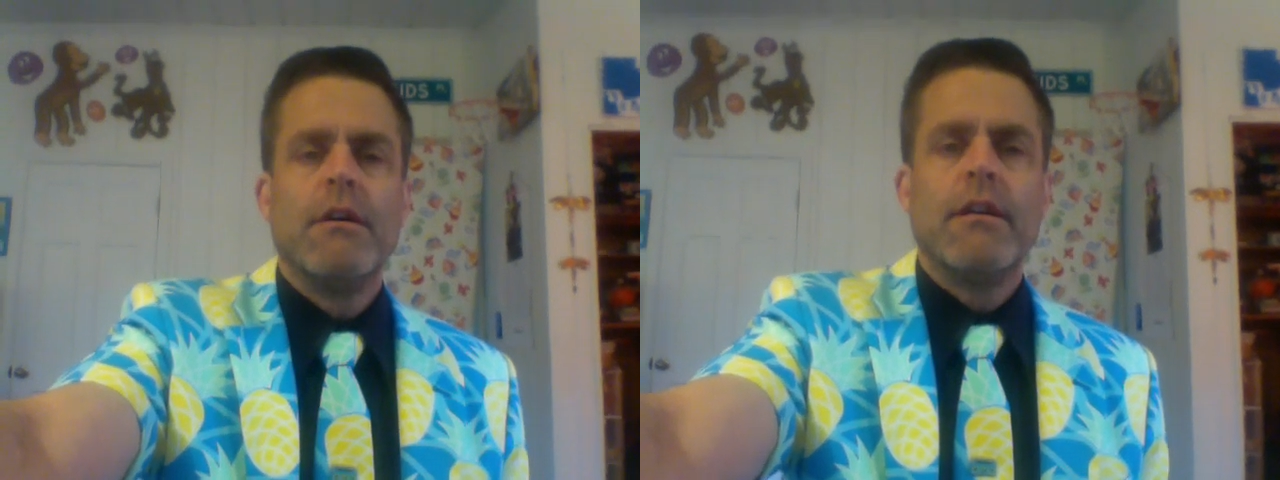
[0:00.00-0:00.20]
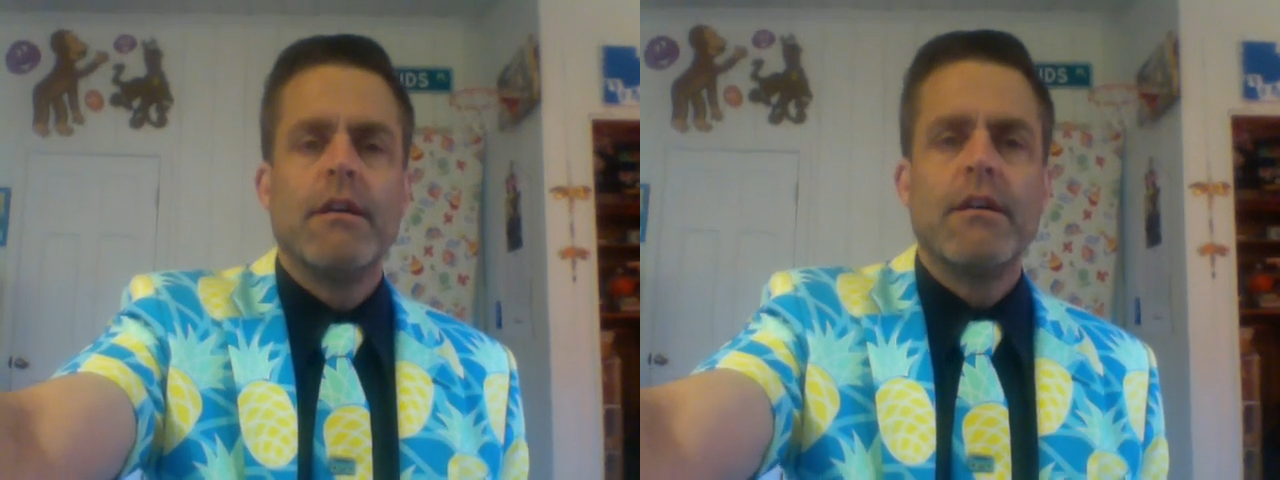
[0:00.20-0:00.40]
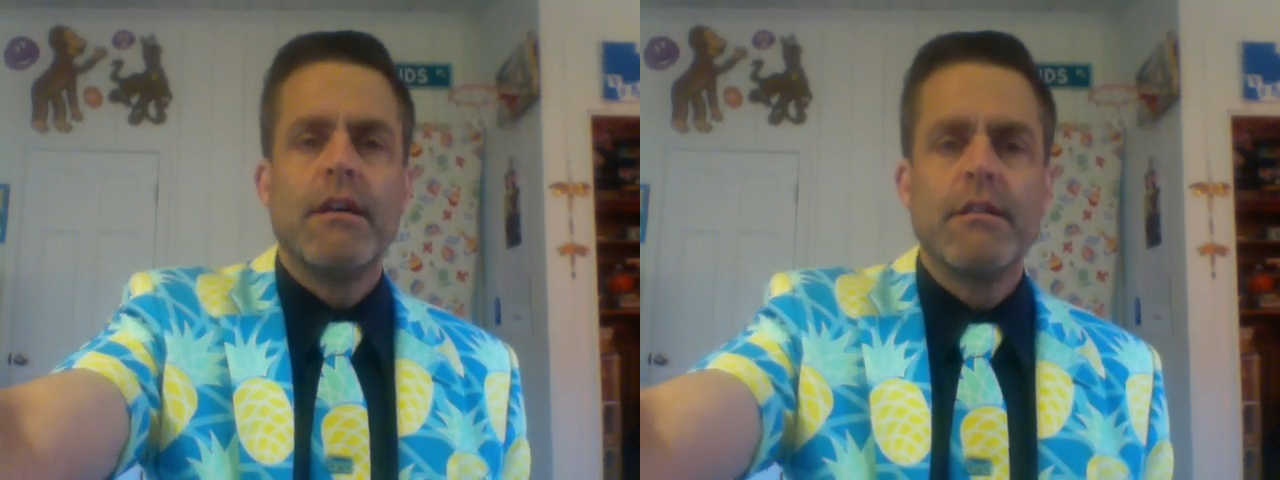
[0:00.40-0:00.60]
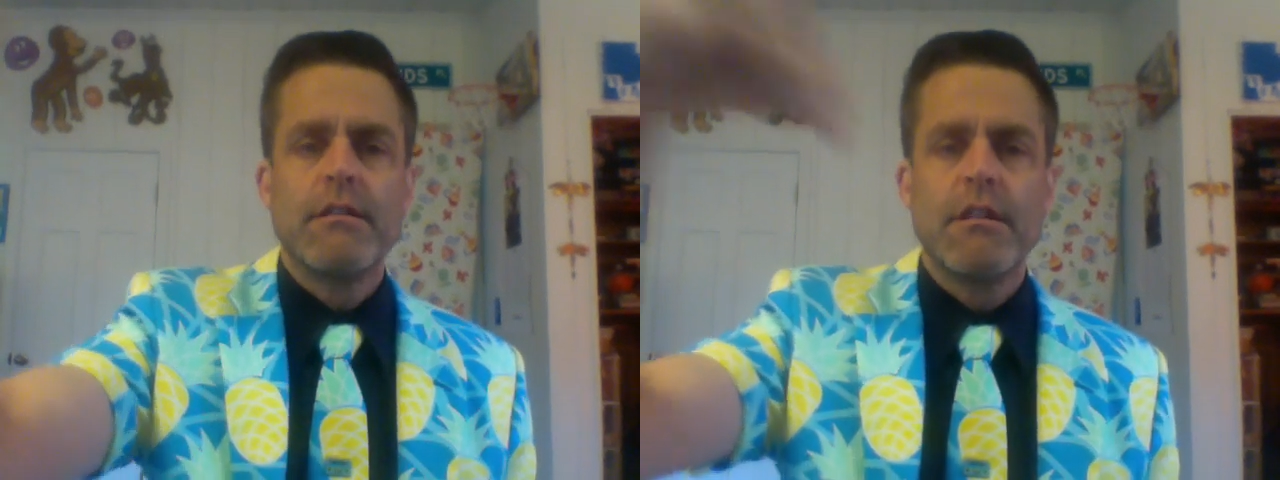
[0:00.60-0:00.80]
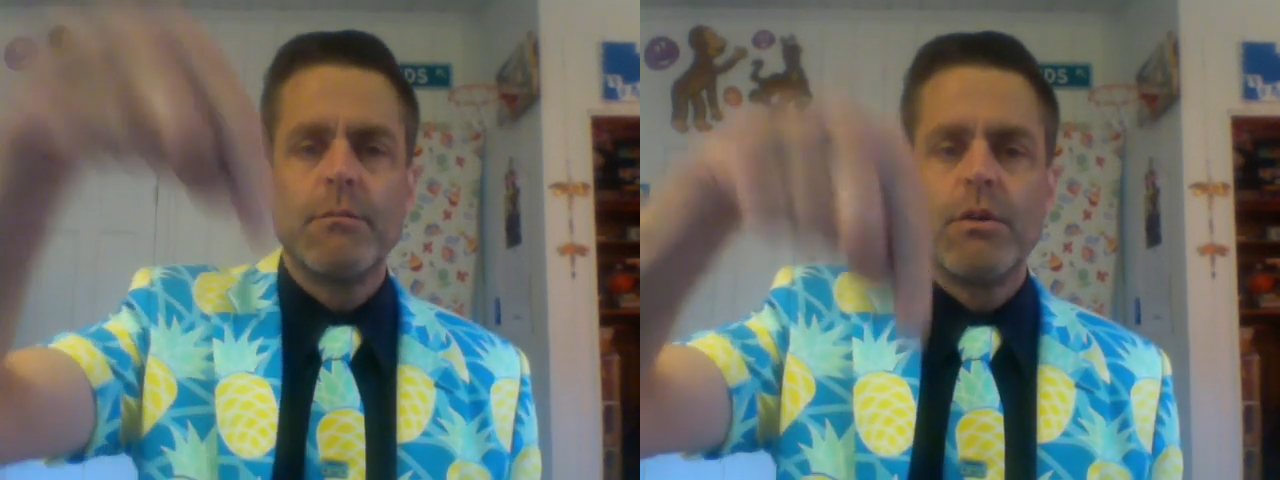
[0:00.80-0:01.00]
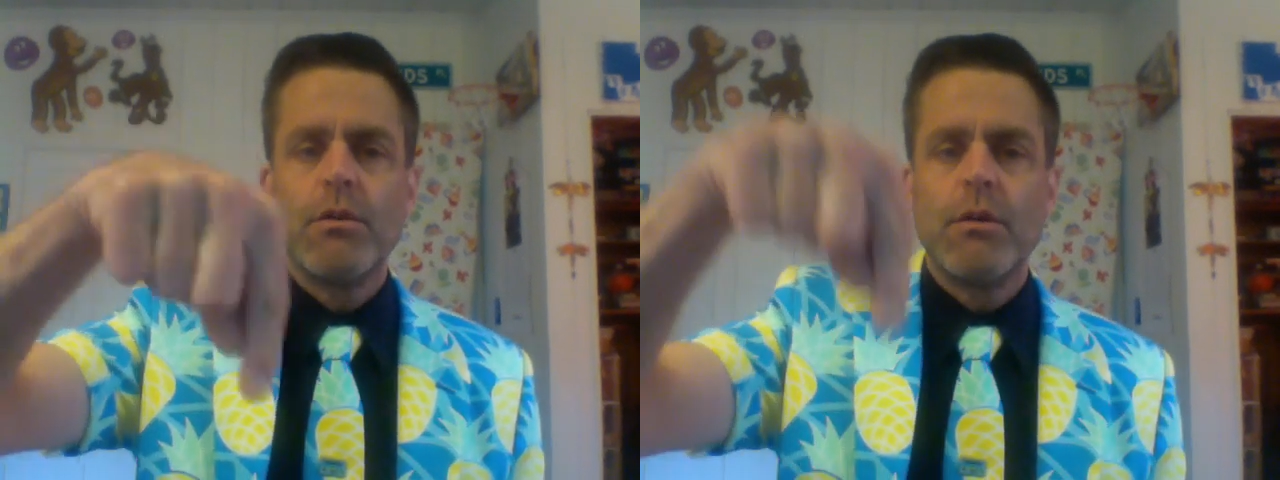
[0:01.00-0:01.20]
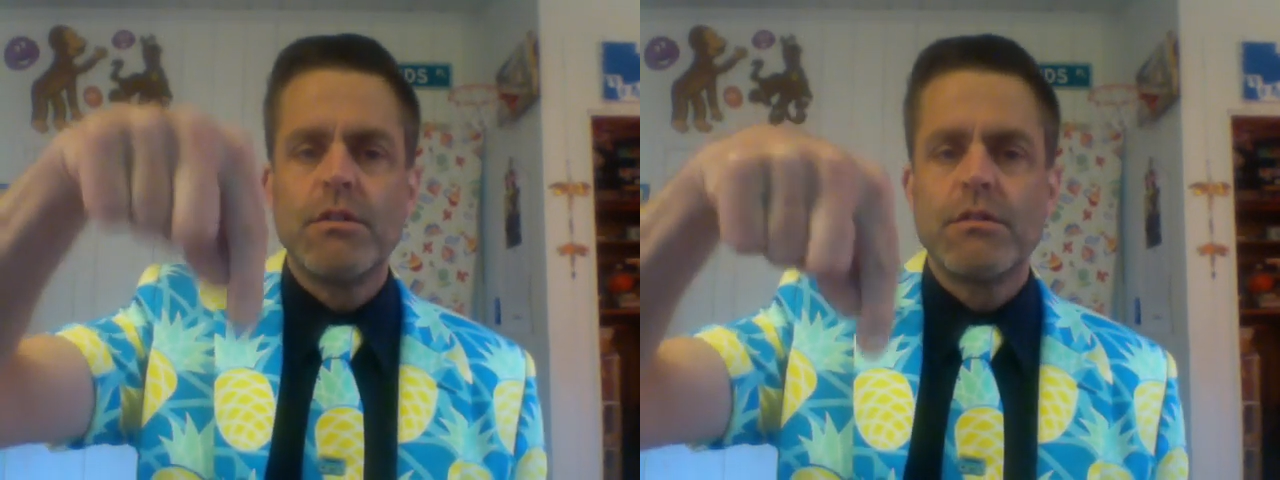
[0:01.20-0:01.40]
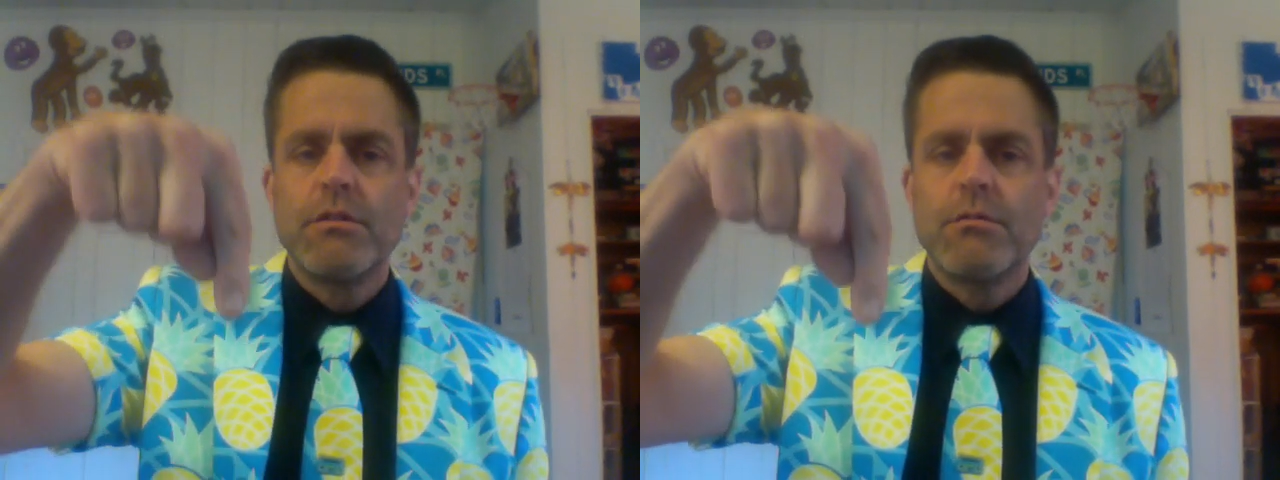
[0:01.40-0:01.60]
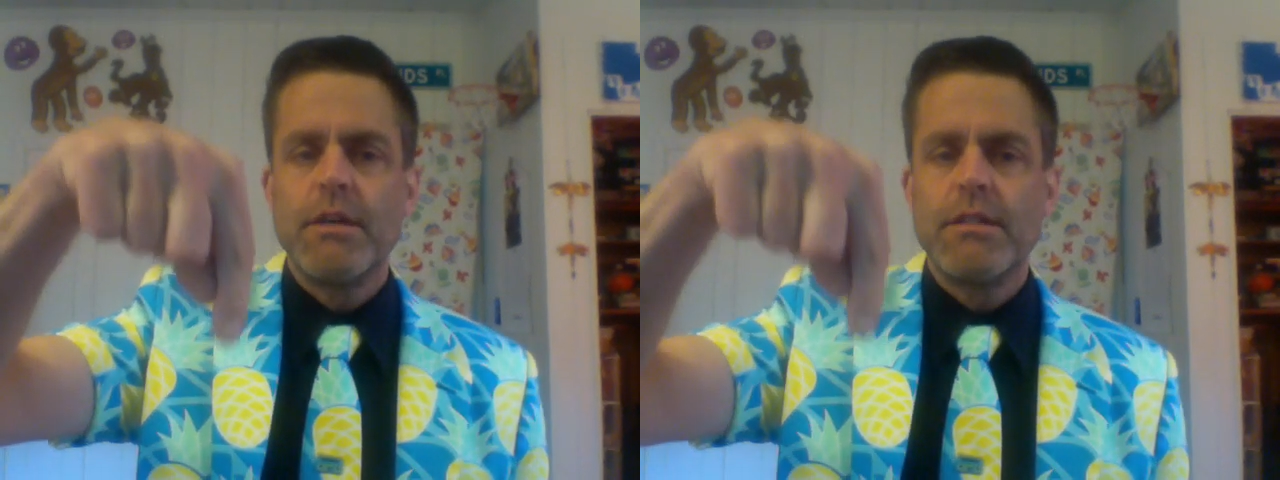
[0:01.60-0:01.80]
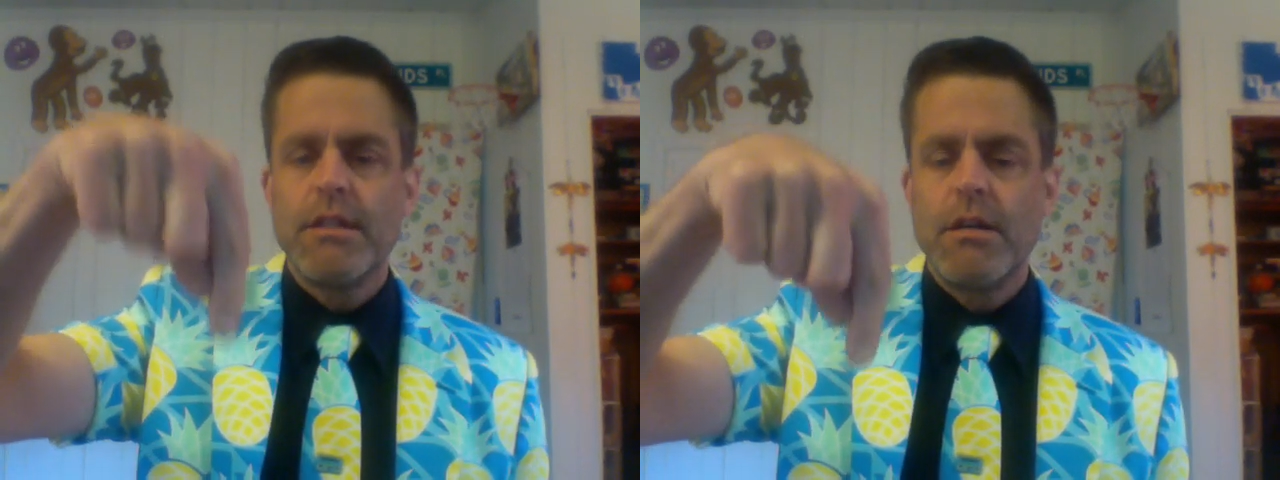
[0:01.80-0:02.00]
And again, there's going to be questions
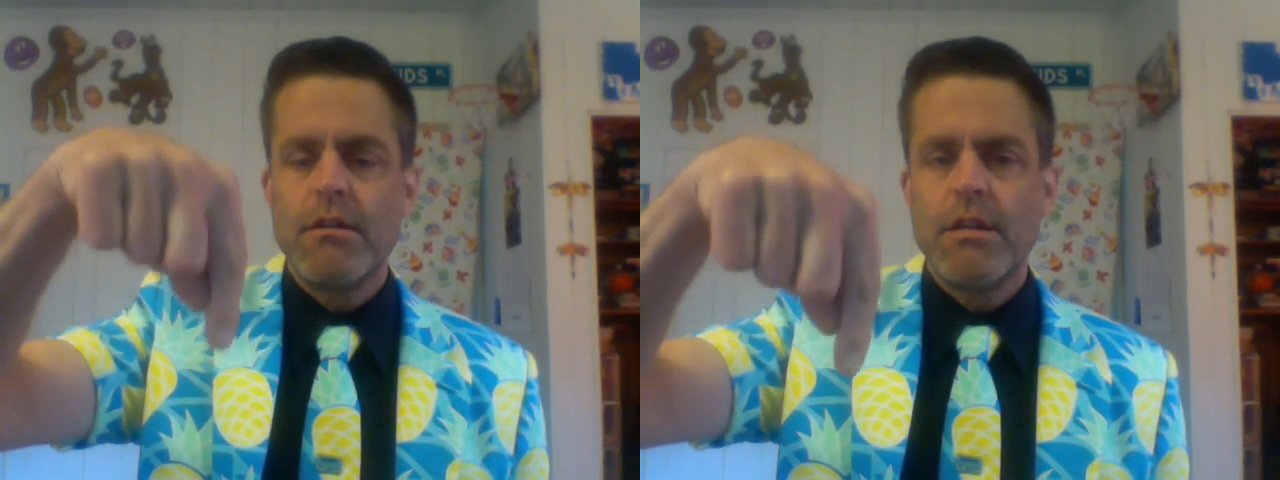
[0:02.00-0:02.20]
right down